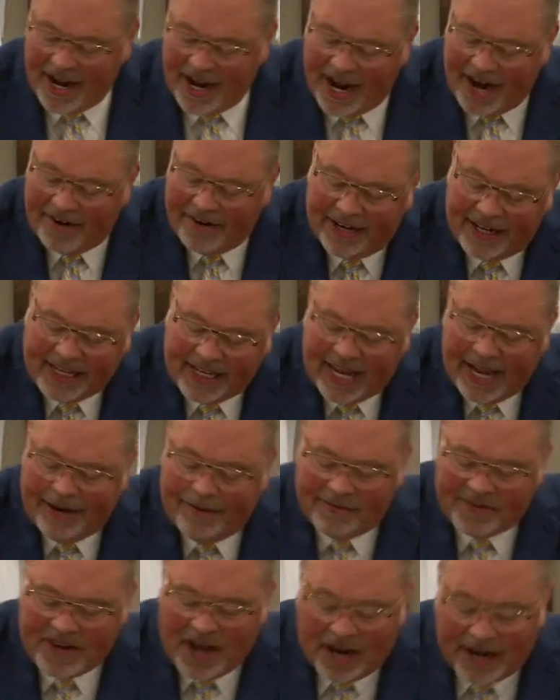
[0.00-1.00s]
inherit the
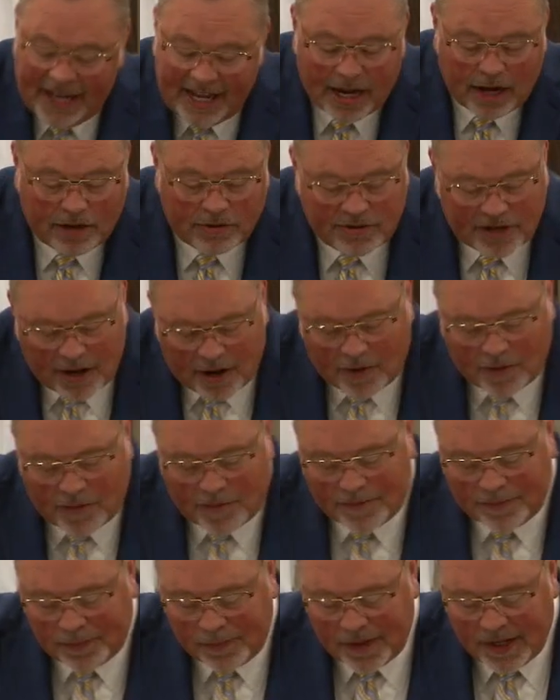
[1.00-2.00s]
kingdom of God. He goes
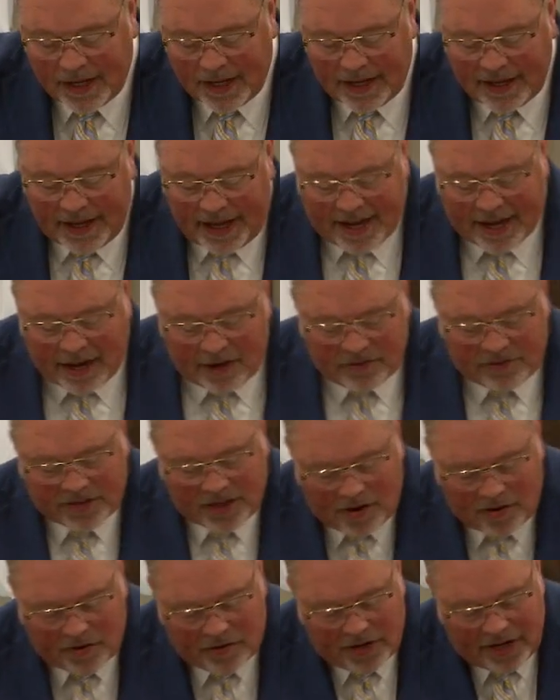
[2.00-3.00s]
on. He goes
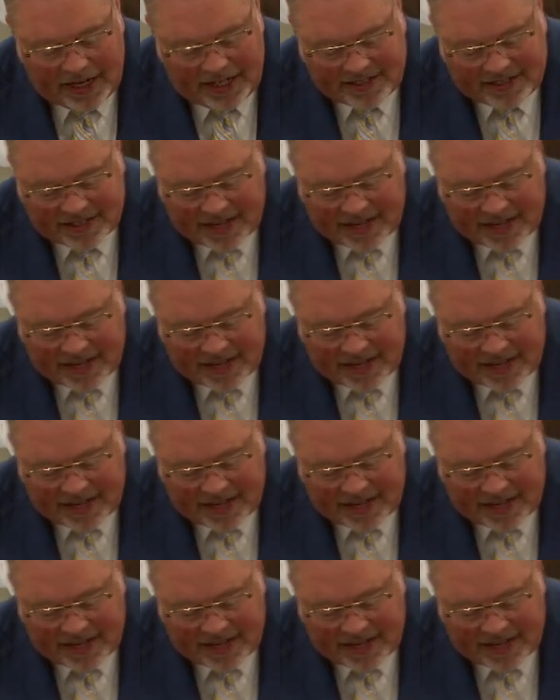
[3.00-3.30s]
on and he